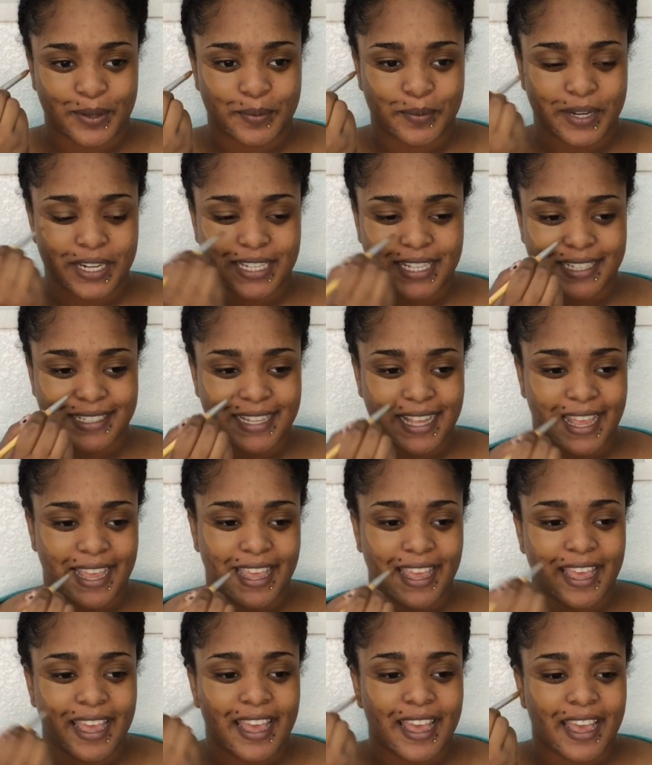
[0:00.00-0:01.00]
what did they
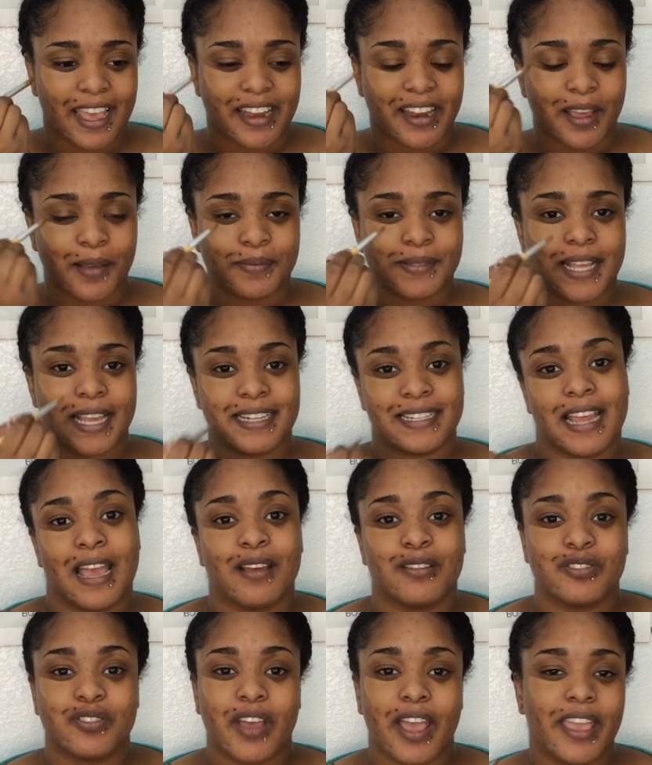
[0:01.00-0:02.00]
say, an upside
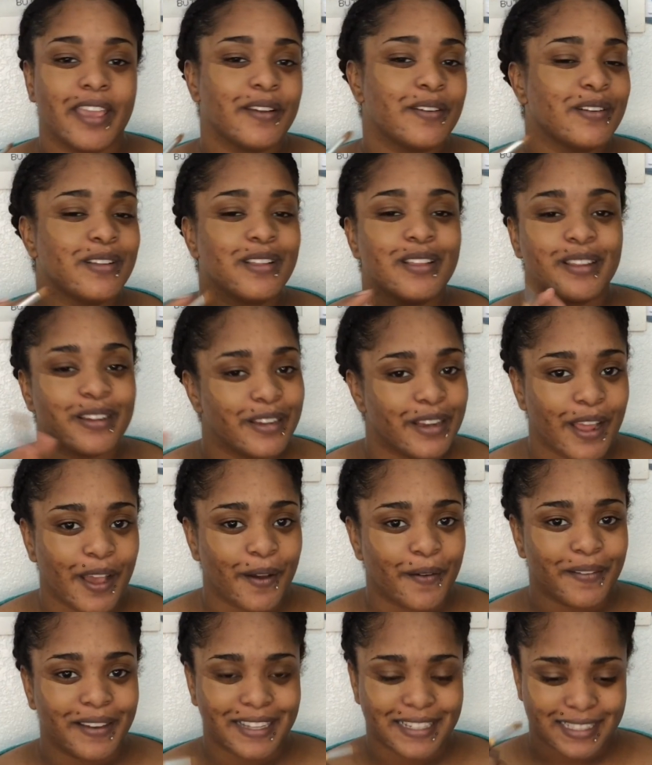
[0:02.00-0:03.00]
down triangle?
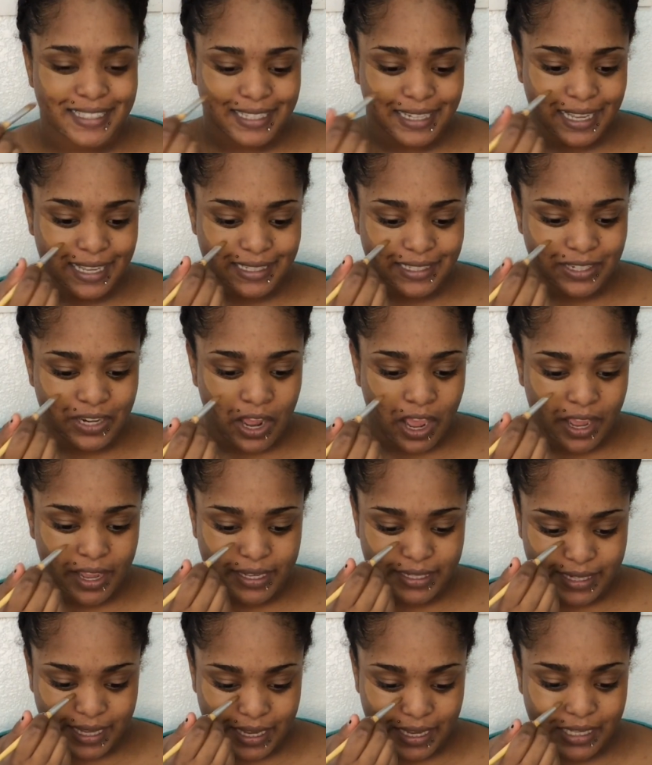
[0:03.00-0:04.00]
No, it's not.
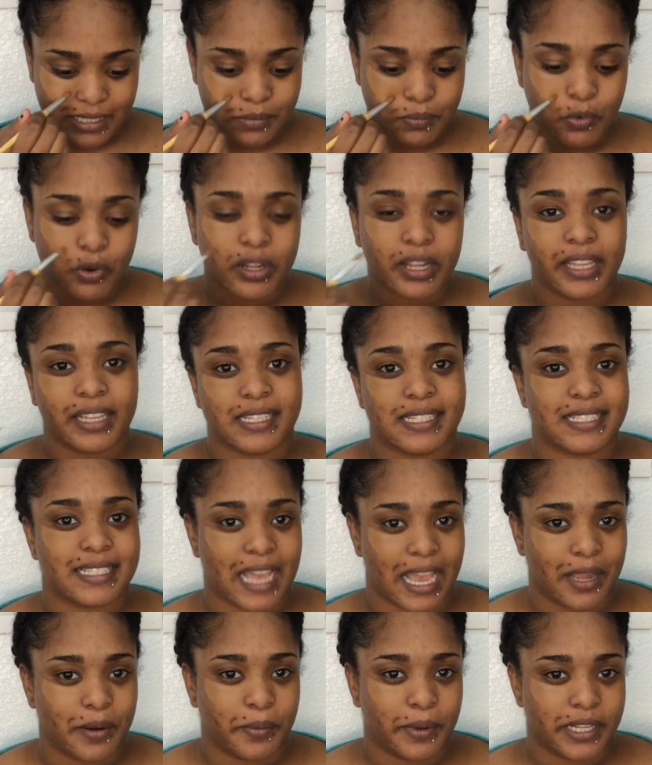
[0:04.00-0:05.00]
It's more like a
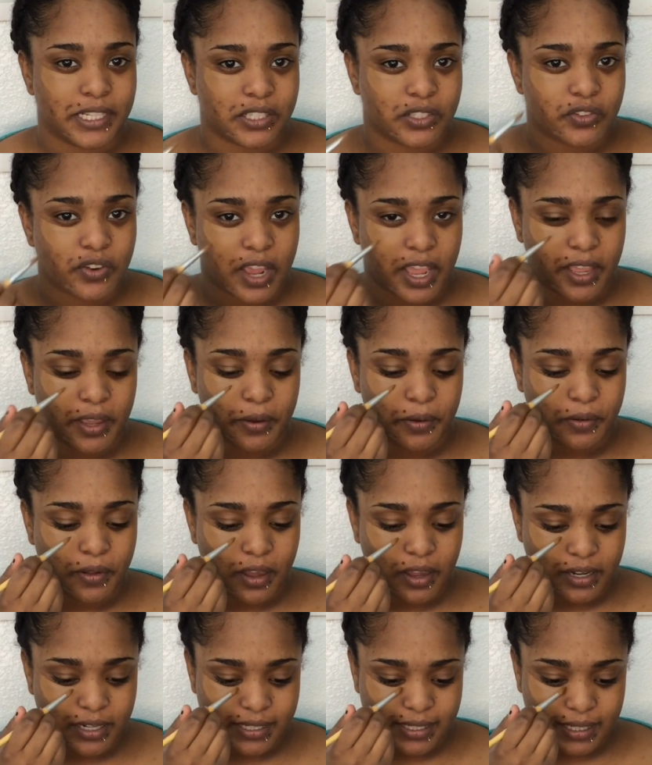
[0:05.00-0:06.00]
sideways triangle,
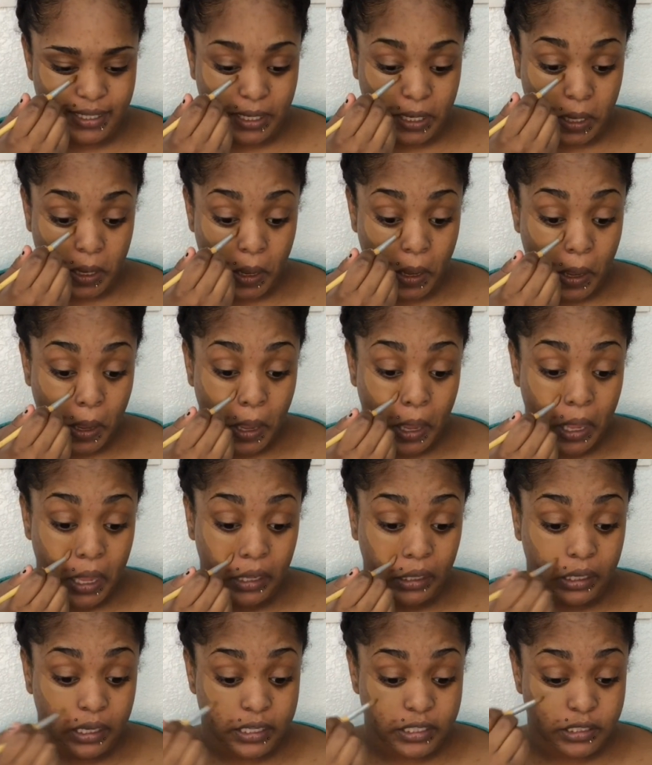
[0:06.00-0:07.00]
honestly,
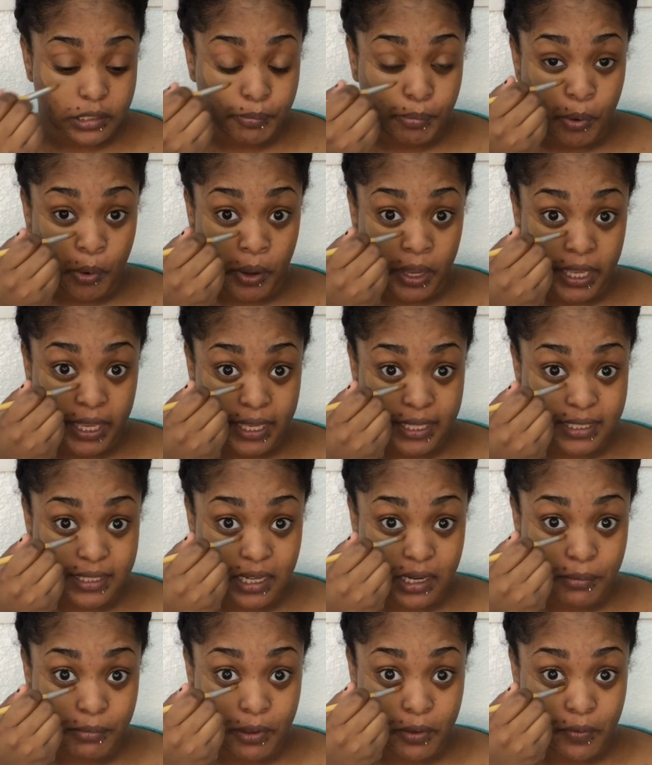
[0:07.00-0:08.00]
because the point is
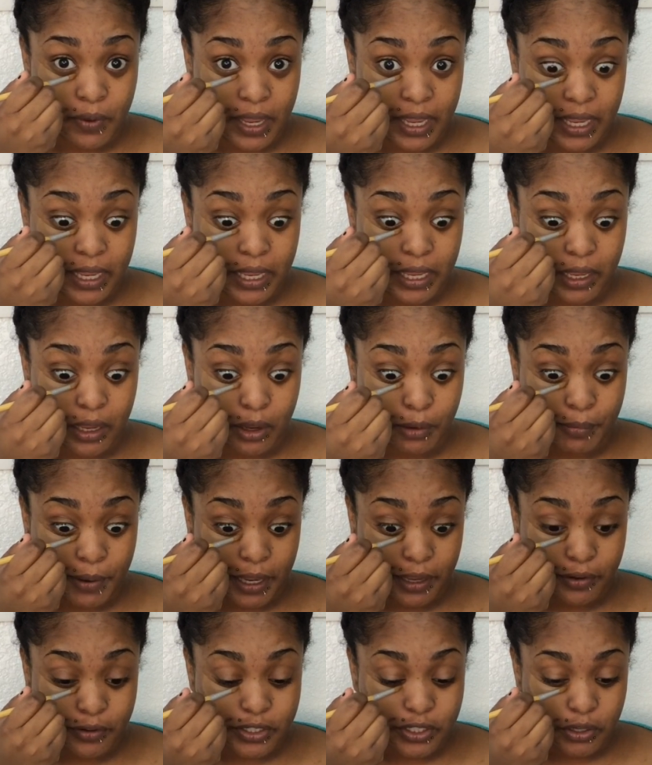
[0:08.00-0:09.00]
going to be right here by
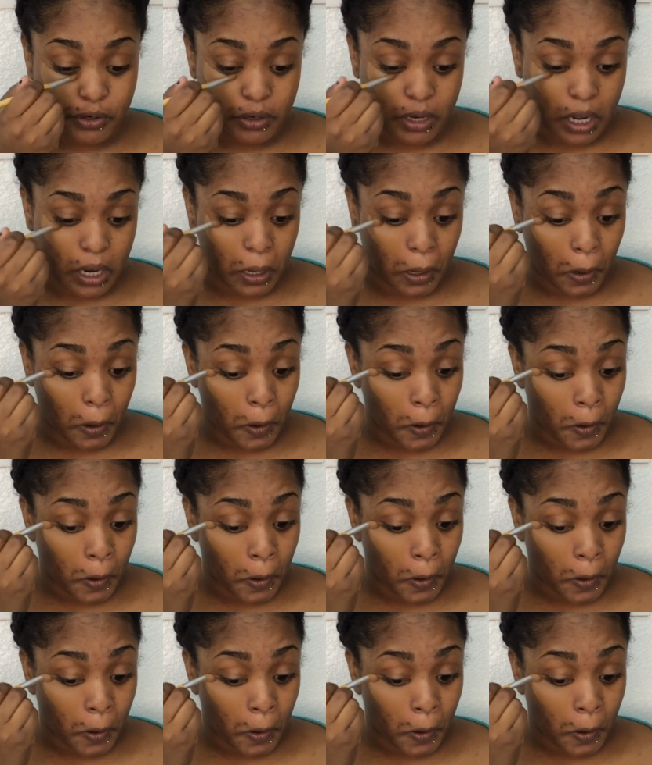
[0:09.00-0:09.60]
your tear duct.